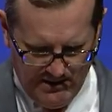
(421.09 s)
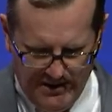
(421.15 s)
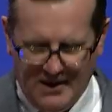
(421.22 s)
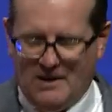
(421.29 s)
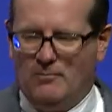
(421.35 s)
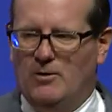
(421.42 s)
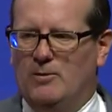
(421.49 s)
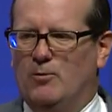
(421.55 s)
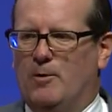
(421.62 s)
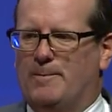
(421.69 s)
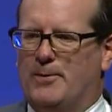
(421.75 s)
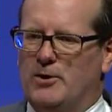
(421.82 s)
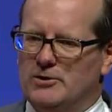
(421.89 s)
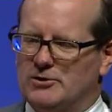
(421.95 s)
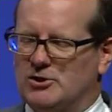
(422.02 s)
and we will
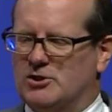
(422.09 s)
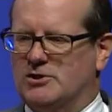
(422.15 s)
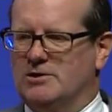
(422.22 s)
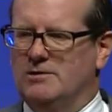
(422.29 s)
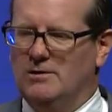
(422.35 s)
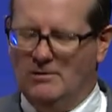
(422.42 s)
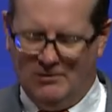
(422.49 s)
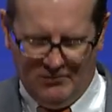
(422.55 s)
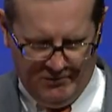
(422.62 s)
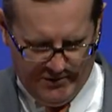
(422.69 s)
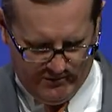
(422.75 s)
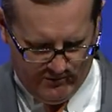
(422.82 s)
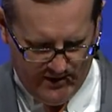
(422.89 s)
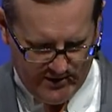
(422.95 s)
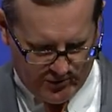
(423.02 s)
pursue
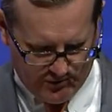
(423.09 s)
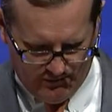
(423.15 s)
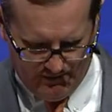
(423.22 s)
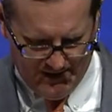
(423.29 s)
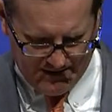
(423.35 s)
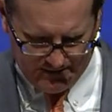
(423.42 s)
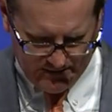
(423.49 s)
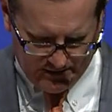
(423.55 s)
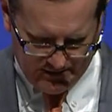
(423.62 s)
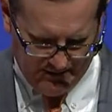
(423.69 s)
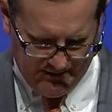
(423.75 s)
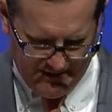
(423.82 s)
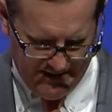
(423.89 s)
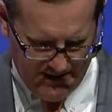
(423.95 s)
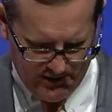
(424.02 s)
racial
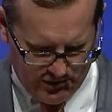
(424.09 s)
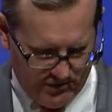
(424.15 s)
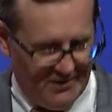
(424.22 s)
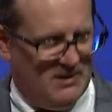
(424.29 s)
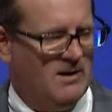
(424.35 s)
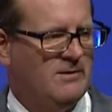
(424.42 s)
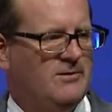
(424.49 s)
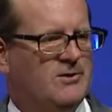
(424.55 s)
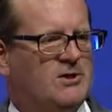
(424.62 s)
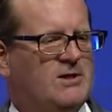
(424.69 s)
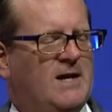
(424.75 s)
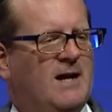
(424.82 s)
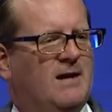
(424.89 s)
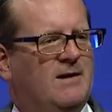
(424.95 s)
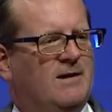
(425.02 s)
reconciliation,
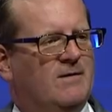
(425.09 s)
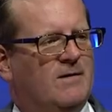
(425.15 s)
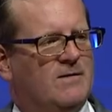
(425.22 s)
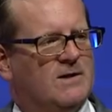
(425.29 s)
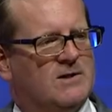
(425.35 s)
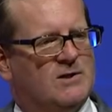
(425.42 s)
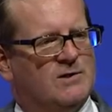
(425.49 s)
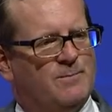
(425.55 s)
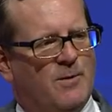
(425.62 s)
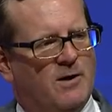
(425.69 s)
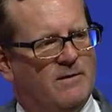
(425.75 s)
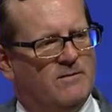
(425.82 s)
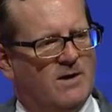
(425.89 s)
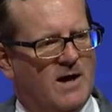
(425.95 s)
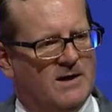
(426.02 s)
understanding that this is
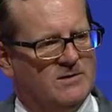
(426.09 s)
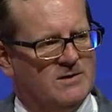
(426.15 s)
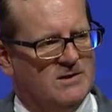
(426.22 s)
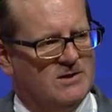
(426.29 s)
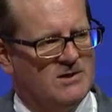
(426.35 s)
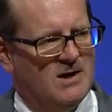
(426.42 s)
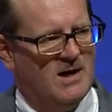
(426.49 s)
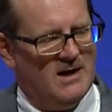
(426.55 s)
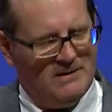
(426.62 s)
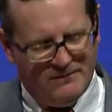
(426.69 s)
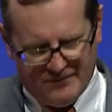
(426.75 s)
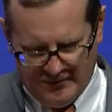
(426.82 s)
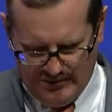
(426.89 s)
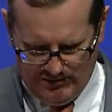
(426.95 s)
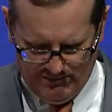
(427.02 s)
part of God's design
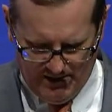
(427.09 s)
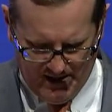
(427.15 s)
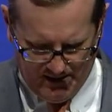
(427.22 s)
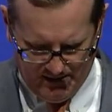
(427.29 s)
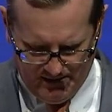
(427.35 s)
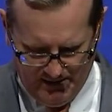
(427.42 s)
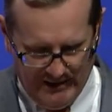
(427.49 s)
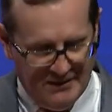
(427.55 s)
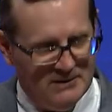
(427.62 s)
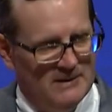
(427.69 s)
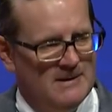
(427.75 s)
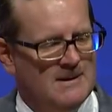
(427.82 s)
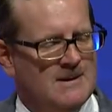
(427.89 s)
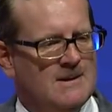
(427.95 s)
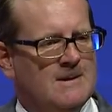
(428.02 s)
for humanity,
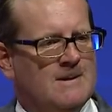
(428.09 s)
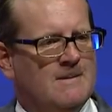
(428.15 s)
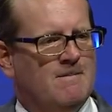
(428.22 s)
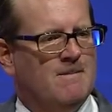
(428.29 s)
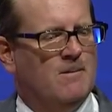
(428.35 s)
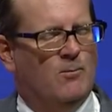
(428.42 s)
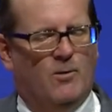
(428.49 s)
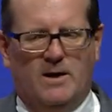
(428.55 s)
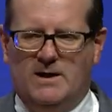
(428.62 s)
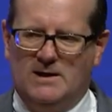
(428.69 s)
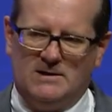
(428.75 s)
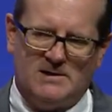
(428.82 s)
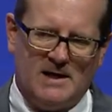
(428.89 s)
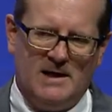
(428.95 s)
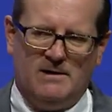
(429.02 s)
what He
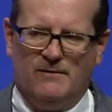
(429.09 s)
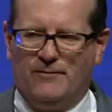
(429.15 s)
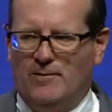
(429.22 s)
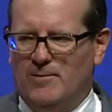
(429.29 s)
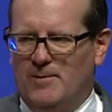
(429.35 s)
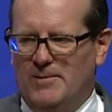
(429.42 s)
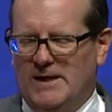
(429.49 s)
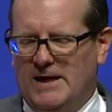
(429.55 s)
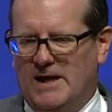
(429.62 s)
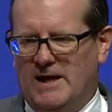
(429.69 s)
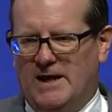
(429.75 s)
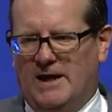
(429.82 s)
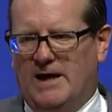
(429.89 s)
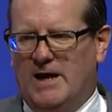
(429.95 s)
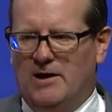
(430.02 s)
intended from the
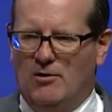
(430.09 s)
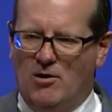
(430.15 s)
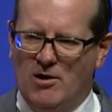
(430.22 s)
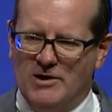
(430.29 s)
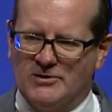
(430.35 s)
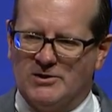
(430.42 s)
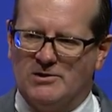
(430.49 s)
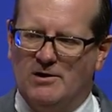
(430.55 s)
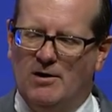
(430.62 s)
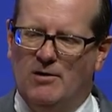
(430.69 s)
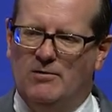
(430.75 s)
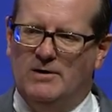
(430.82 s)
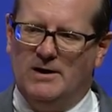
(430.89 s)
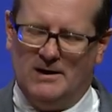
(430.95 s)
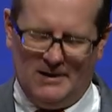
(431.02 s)
beginning, and
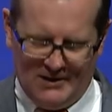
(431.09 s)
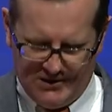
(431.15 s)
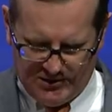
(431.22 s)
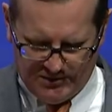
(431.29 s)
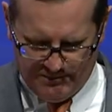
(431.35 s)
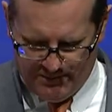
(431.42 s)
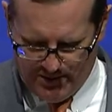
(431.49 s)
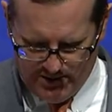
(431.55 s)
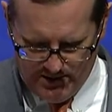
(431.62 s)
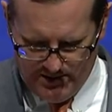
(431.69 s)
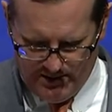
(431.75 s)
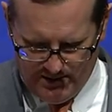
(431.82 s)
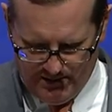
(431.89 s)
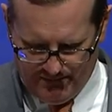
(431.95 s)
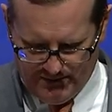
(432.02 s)
also it is
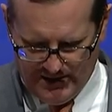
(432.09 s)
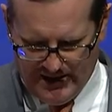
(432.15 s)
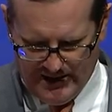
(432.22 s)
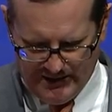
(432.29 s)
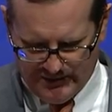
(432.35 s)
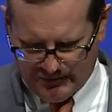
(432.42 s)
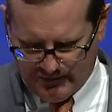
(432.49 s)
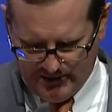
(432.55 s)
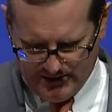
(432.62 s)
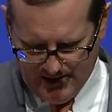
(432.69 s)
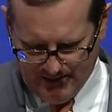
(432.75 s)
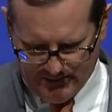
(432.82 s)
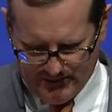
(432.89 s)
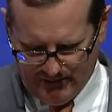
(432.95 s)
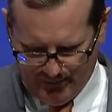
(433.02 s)
part of God's
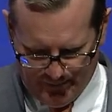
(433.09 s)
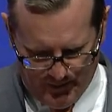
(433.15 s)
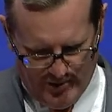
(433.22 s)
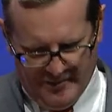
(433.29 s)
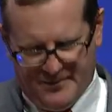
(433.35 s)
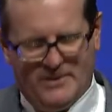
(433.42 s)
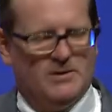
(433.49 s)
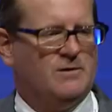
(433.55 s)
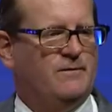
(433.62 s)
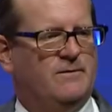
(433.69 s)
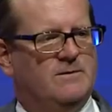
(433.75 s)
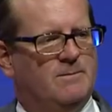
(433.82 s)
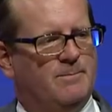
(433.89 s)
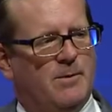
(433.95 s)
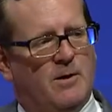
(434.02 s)
redemptive purpose,
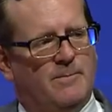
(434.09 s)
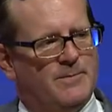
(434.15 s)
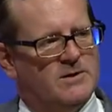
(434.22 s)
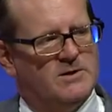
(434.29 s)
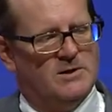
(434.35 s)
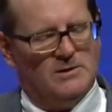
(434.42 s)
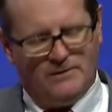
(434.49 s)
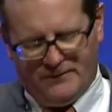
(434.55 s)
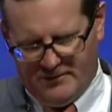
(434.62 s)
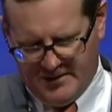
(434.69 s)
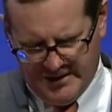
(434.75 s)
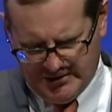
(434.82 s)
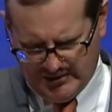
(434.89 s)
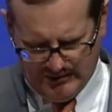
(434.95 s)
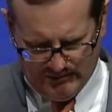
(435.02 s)
purposes for
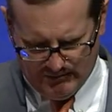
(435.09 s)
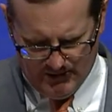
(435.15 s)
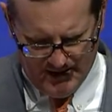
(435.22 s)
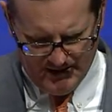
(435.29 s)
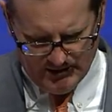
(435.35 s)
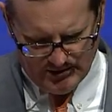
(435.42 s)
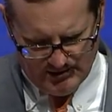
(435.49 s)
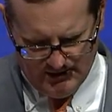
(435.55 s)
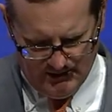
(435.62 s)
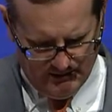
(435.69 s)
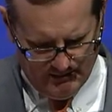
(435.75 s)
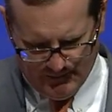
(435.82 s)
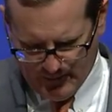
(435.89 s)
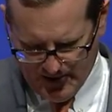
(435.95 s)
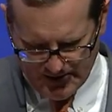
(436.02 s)
us in Christ in
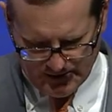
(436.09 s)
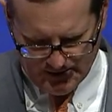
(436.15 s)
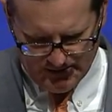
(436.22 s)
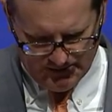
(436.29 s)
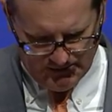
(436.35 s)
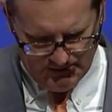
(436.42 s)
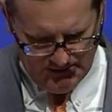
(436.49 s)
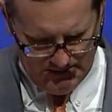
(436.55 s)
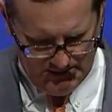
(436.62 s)
the present